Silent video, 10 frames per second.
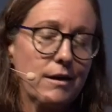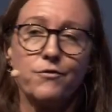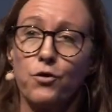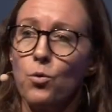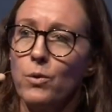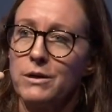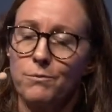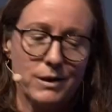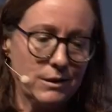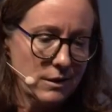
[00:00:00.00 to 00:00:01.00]
forward
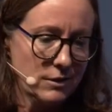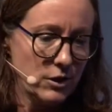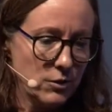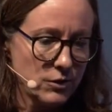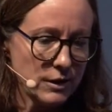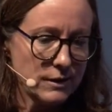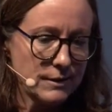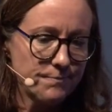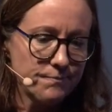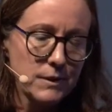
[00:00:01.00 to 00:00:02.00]
with solutions.
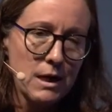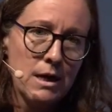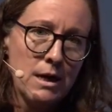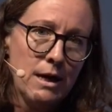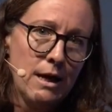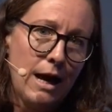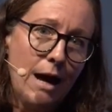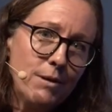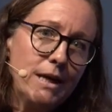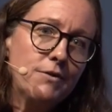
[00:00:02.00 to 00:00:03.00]
I
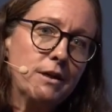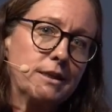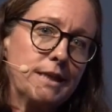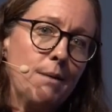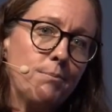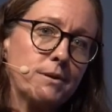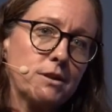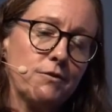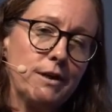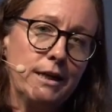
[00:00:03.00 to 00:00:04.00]
believe the examples
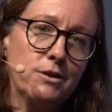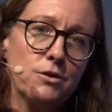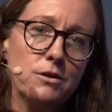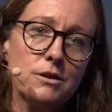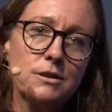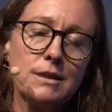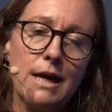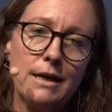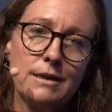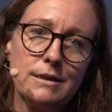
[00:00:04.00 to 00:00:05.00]
of Electrolux
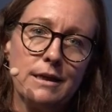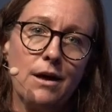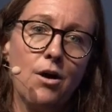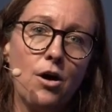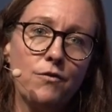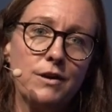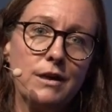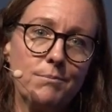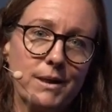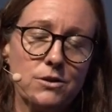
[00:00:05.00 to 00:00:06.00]
and Harvey
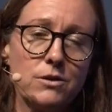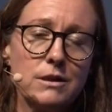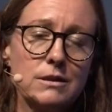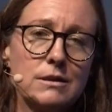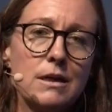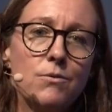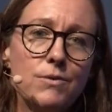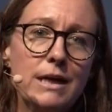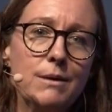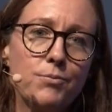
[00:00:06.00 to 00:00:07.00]
and McDonald's
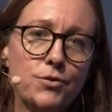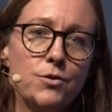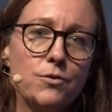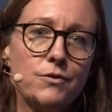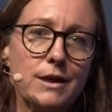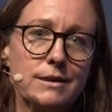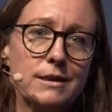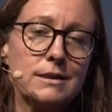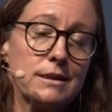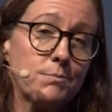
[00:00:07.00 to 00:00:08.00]
really prove that
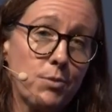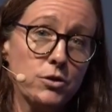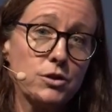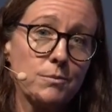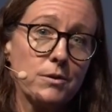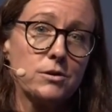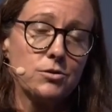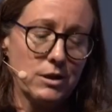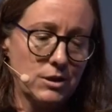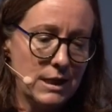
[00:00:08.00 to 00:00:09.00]
this is possible to
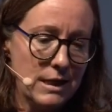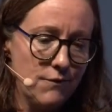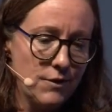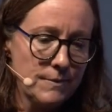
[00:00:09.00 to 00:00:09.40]
achieve.